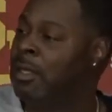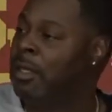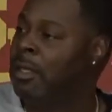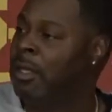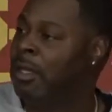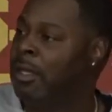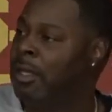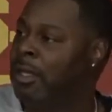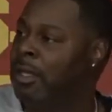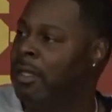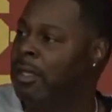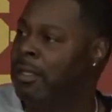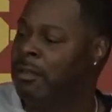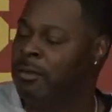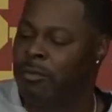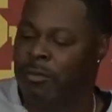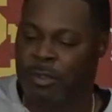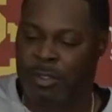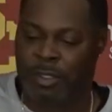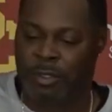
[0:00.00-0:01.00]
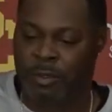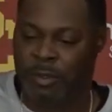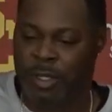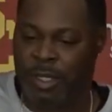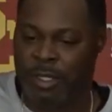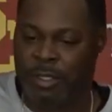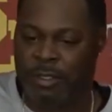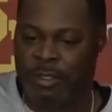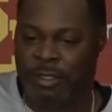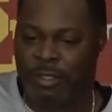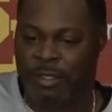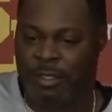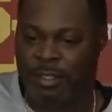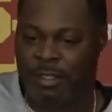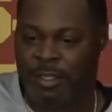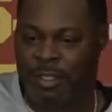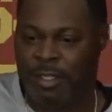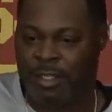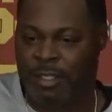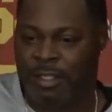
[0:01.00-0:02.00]
And when you get,
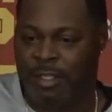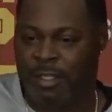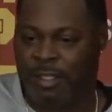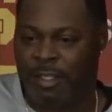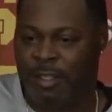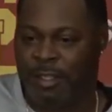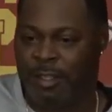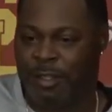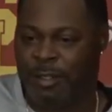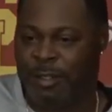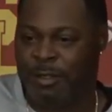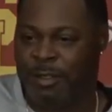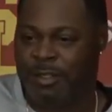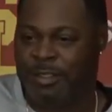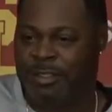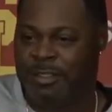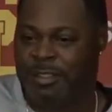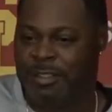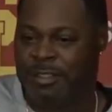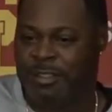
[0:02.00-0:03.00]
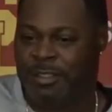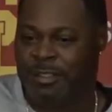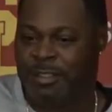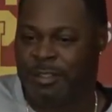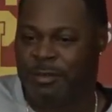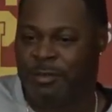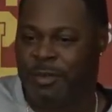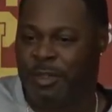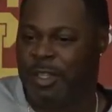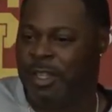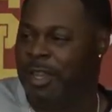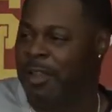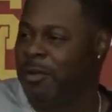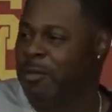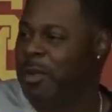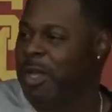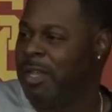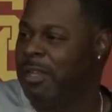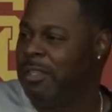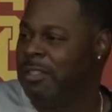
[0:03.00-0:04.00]
you know, it's fun.
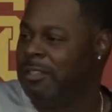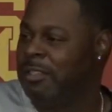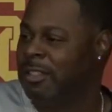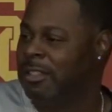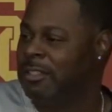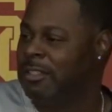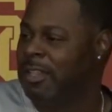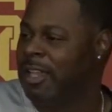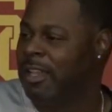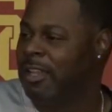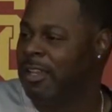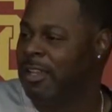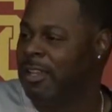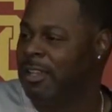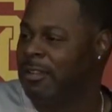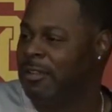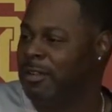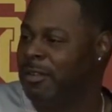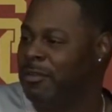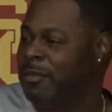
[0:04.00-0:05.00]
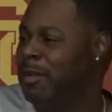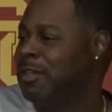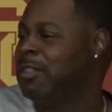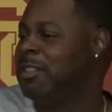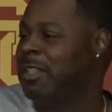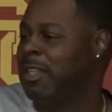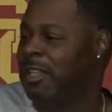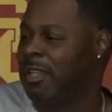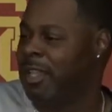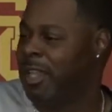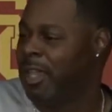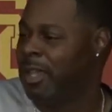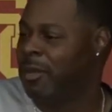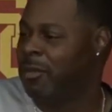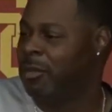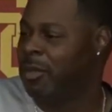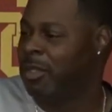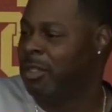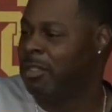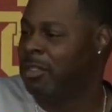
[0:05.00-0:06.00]
Everybody is excited in the first day of camp,
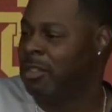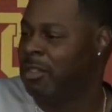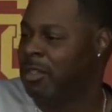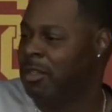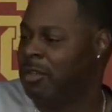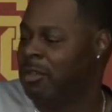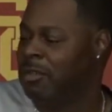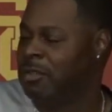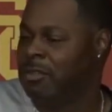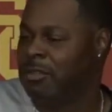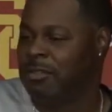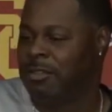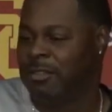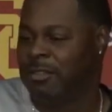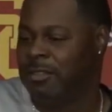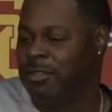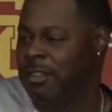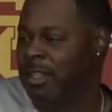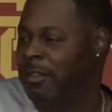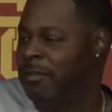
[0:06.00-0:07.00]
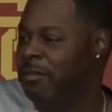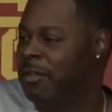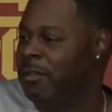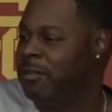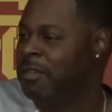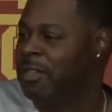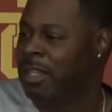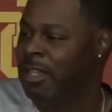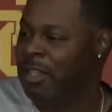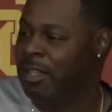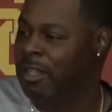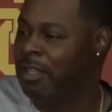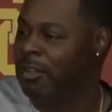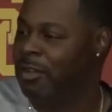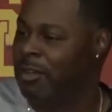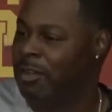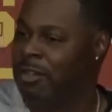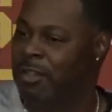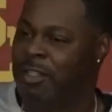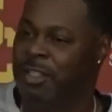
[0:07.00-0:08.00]
but, you know, day 15
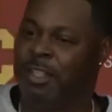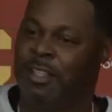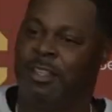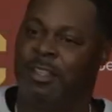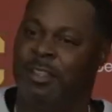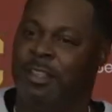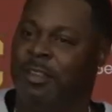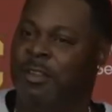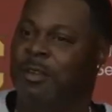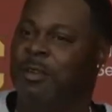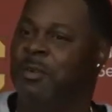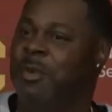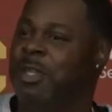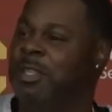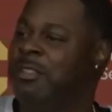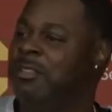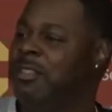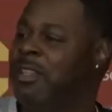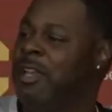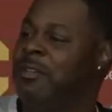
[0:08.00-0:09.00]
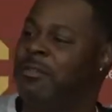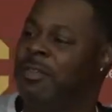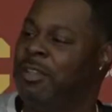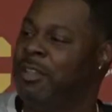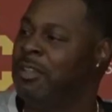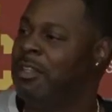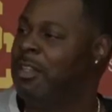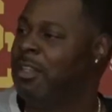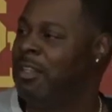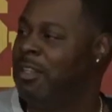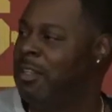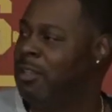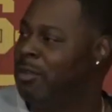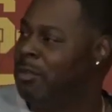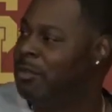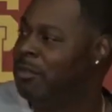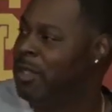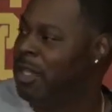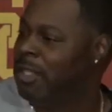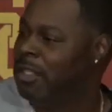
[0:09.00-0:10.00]
or, you know, week 7, and
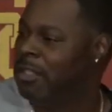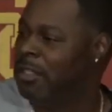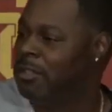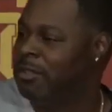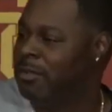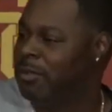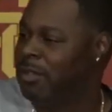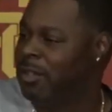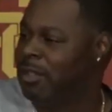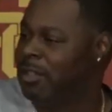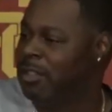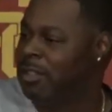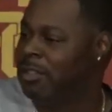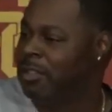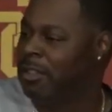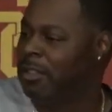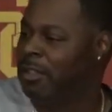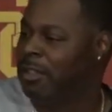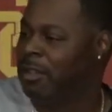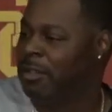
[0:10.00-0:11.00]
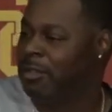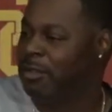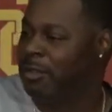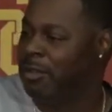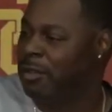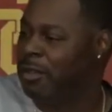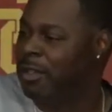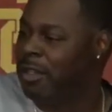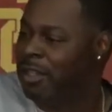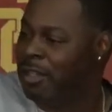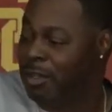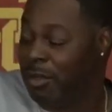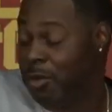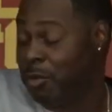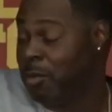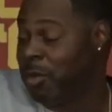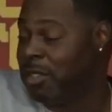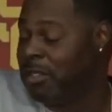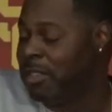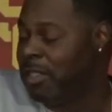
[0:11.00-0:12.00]
you've done this for, you know,
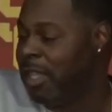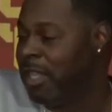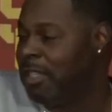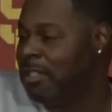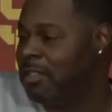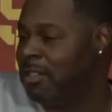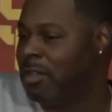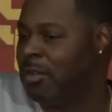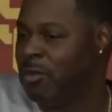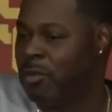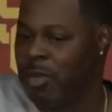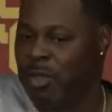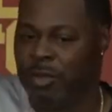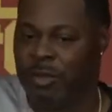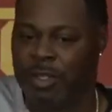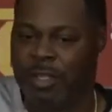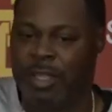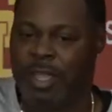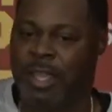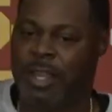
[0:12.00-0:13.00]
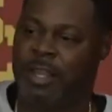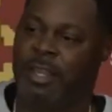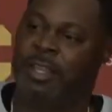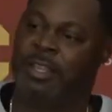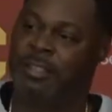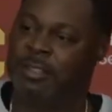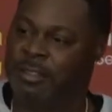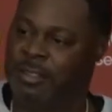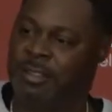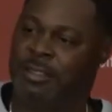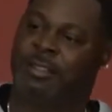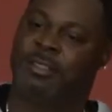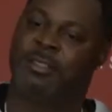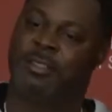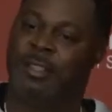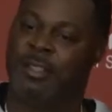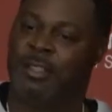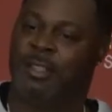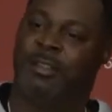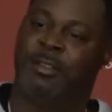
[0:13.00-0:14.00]
numerous days in a row, it kind of gets
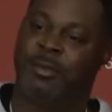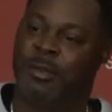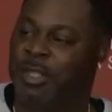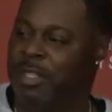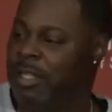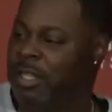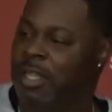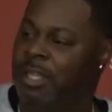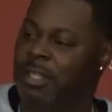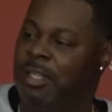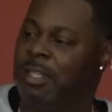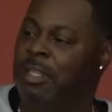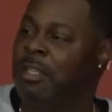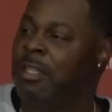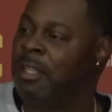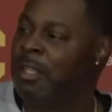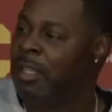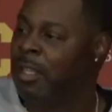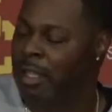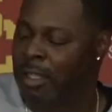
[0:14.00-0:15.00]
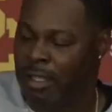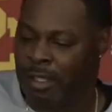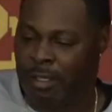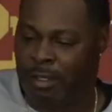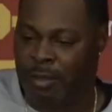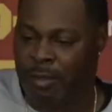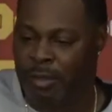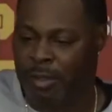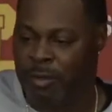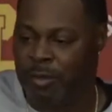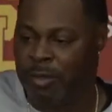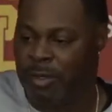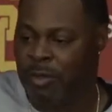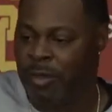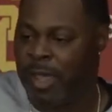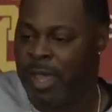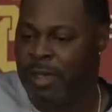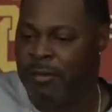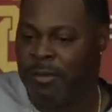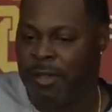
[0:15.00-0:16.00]
a little redundant. And, you know, when you
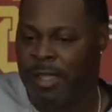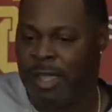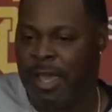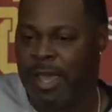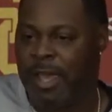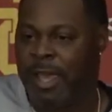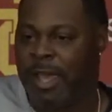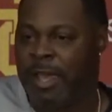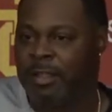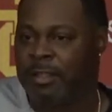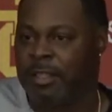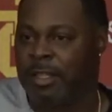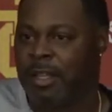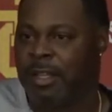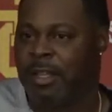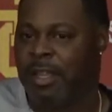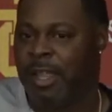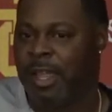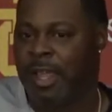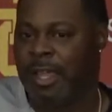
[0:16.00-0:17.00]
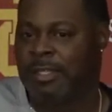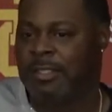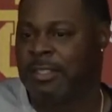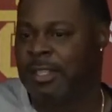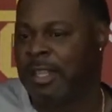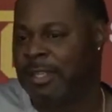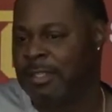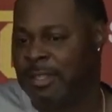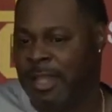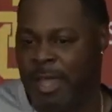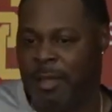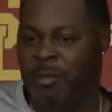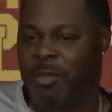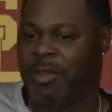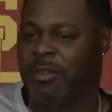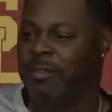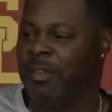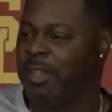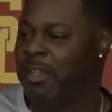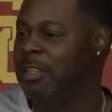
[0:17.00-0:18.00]
have a guy out there that has that type
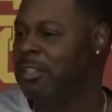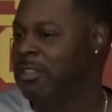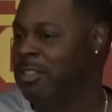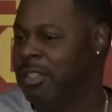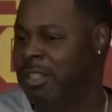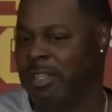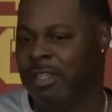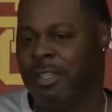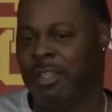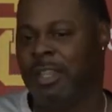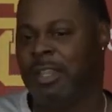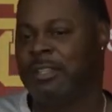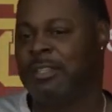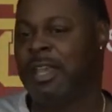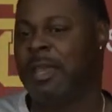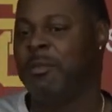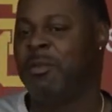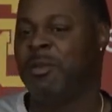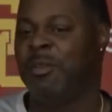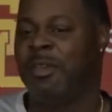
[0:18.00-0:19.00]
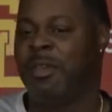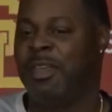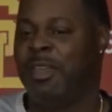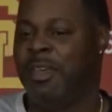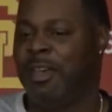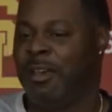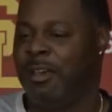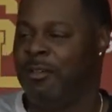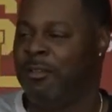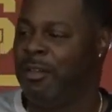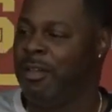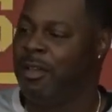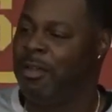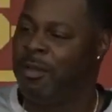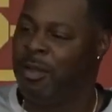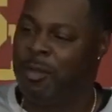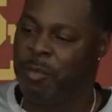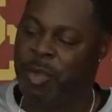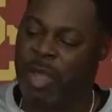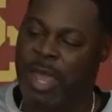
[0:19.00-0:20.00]
of energy and that type of
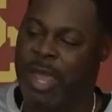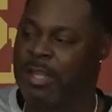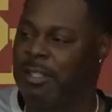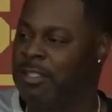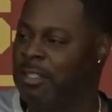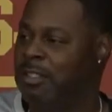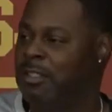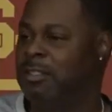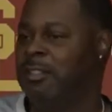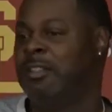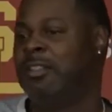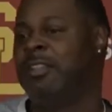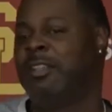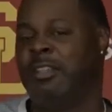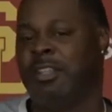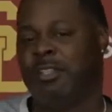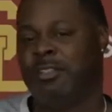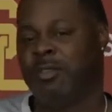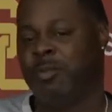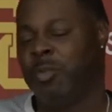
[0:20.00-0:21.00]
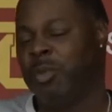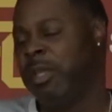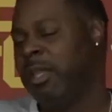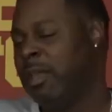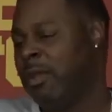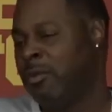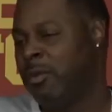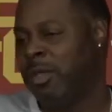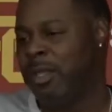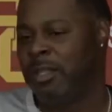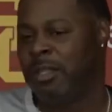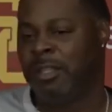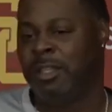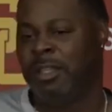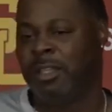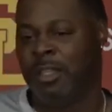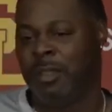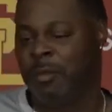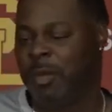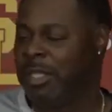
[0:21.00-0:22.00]
a passion that you're playing with,
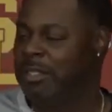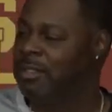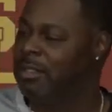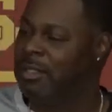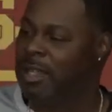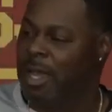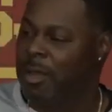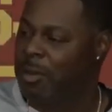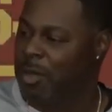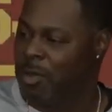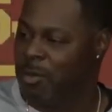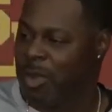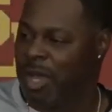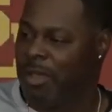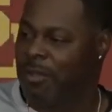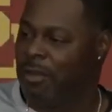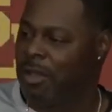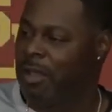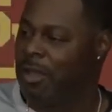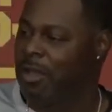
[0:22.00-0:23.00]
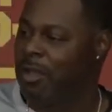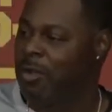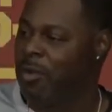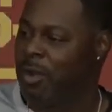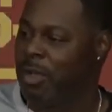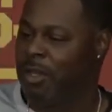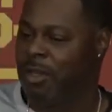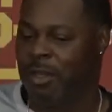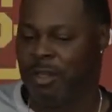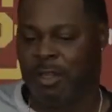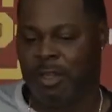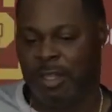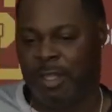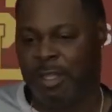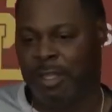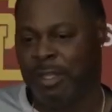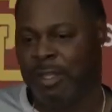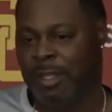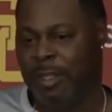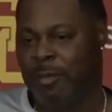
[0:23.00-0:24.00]
it makes the time go by quicker,
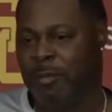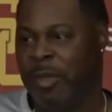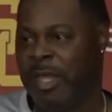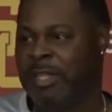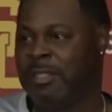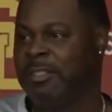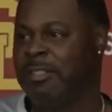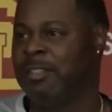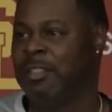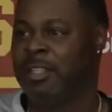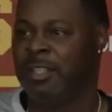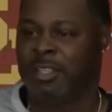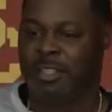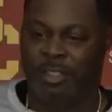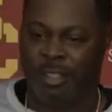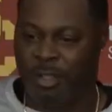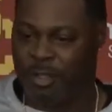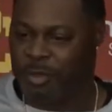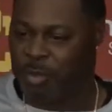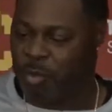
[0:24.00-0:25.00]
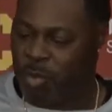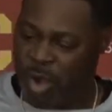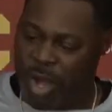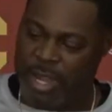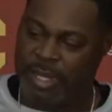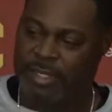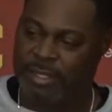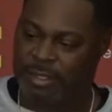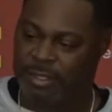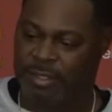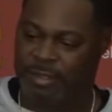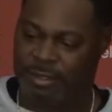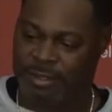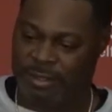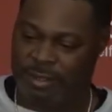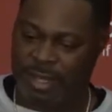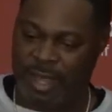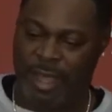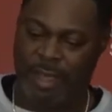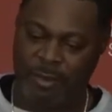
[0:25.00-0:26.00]
and it makes those practice
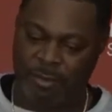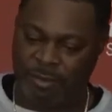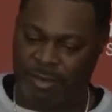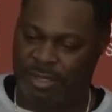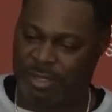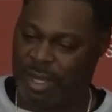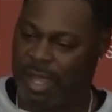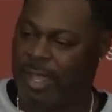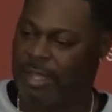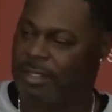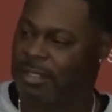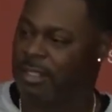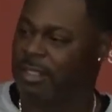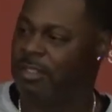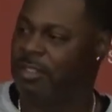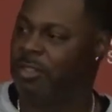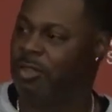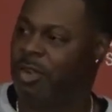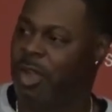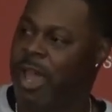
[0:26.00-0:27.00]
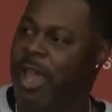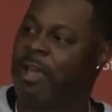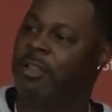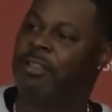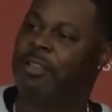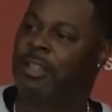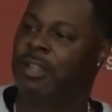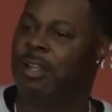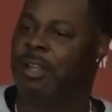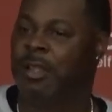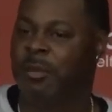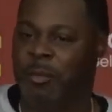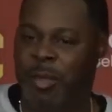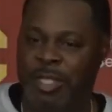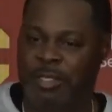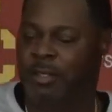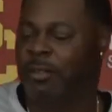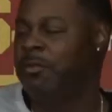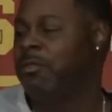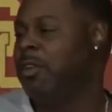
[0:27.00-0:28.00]
time slots that you're out there, it
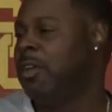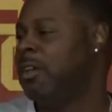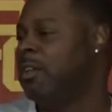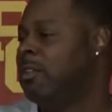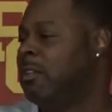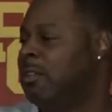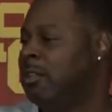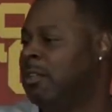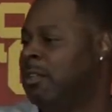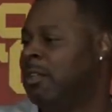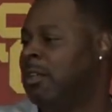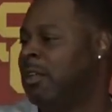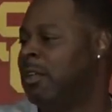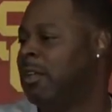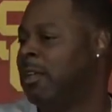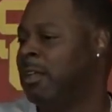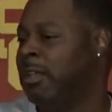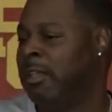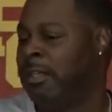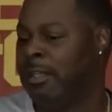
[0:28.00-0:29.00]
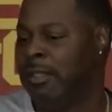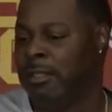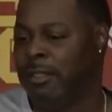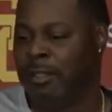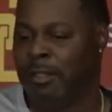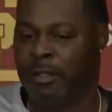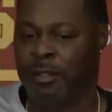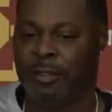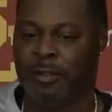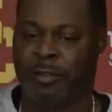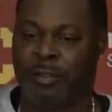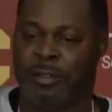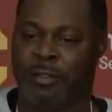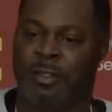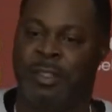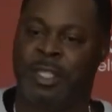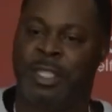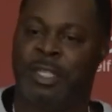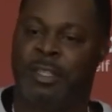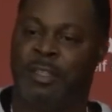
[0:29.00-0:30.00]
makes it fun. And, you know,
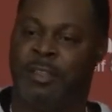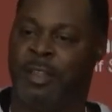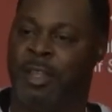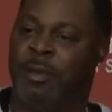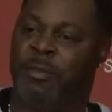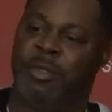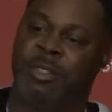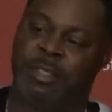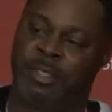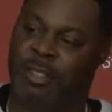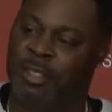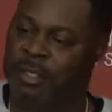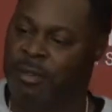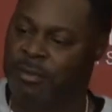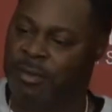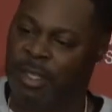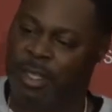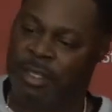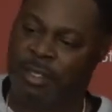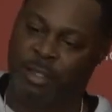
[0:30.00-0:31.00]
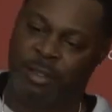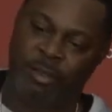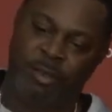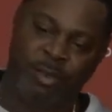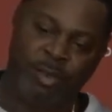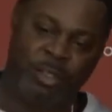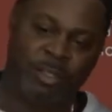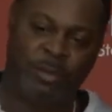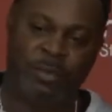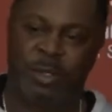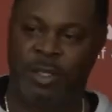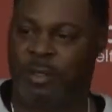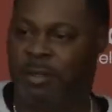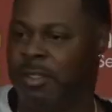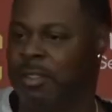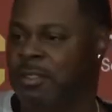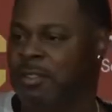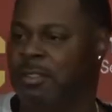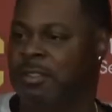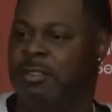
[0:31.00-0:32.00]
you're able to alleviate the noise, whether
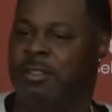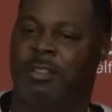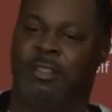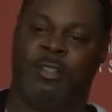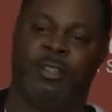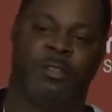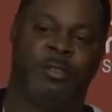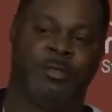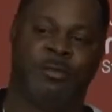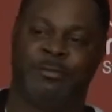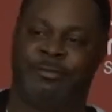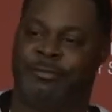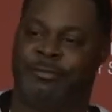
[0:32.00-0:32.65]
it's, you know,